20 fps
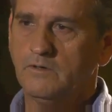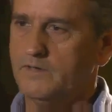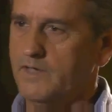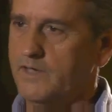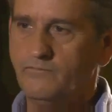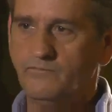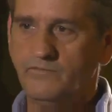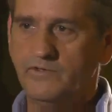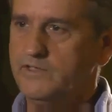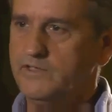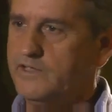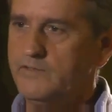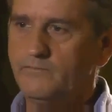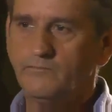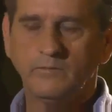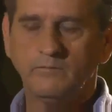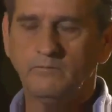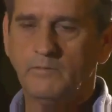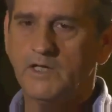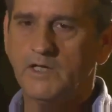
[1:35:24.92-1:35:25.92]
They feed
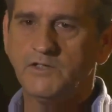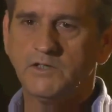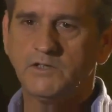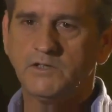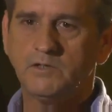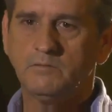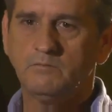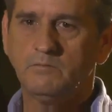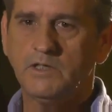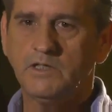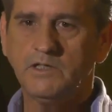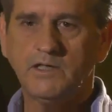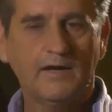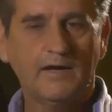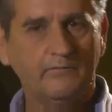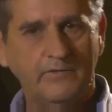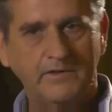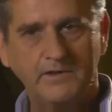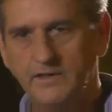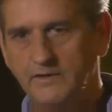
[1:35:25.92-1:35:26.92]
information to me.
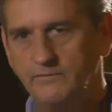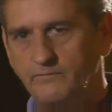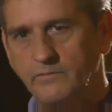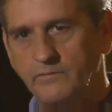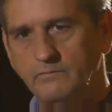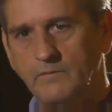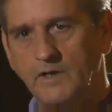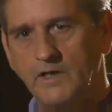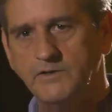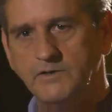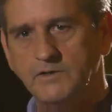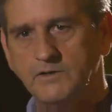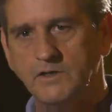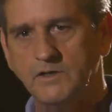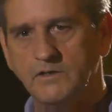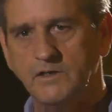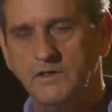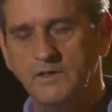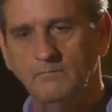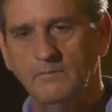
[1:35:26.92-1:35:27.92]
I feed information
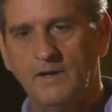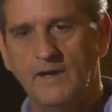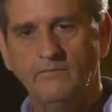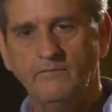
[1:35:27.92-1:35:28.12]
to them.